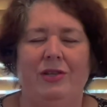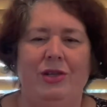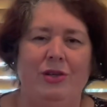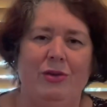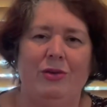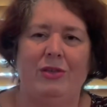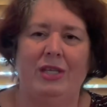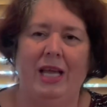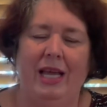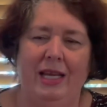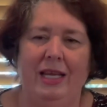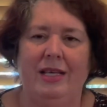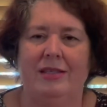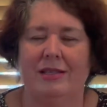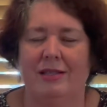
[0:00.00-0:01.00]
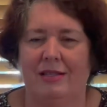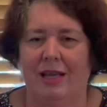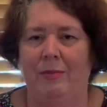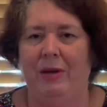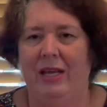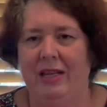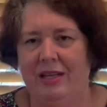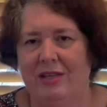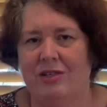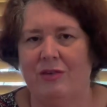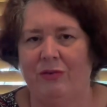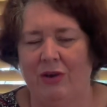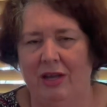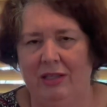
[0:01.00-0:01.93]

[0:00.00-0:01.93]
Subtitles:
use headings and subheadings to find